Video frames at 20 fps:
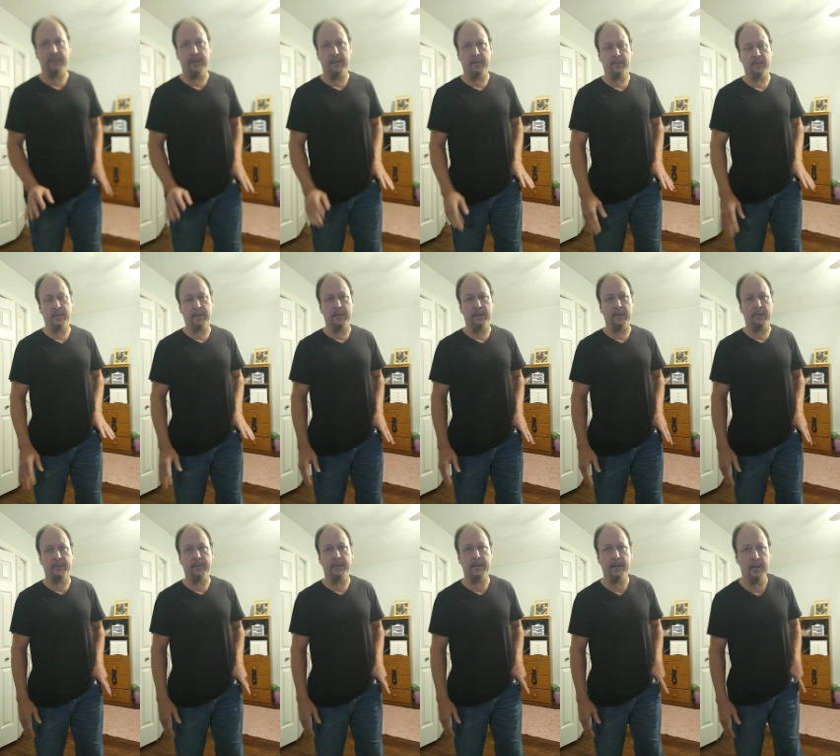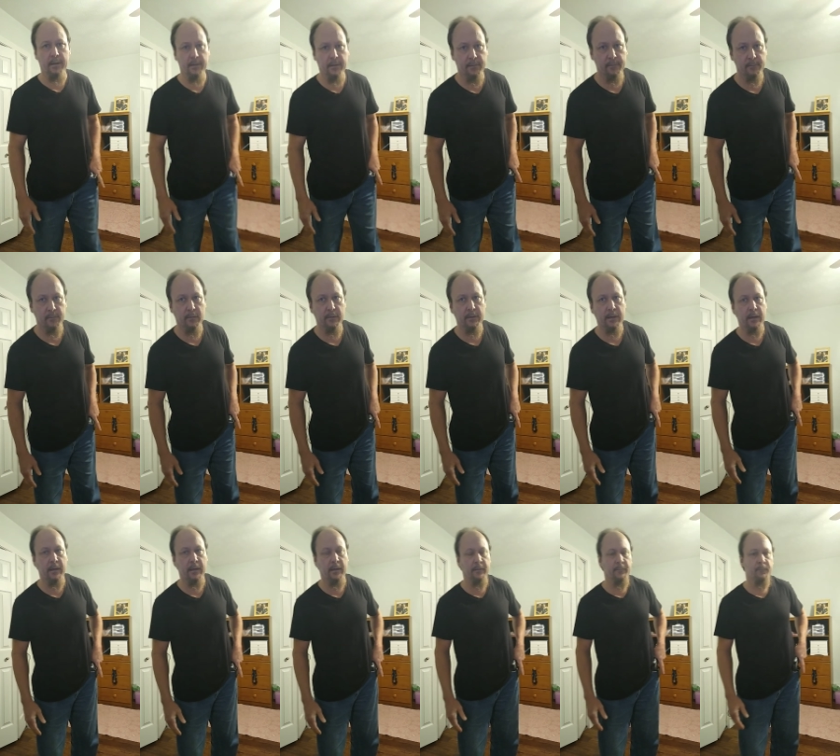that you can carry a gun in.
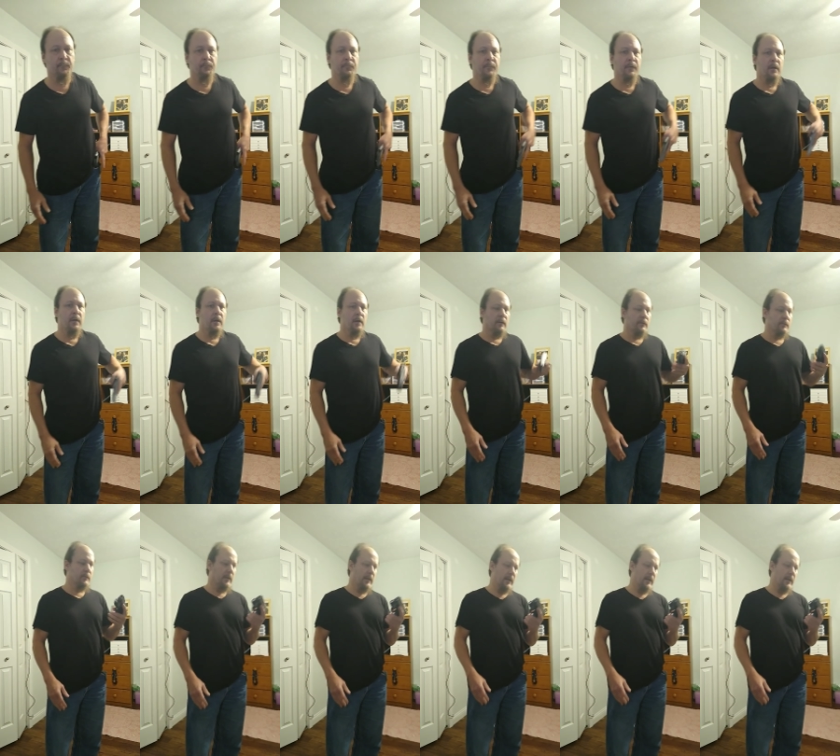Okay, so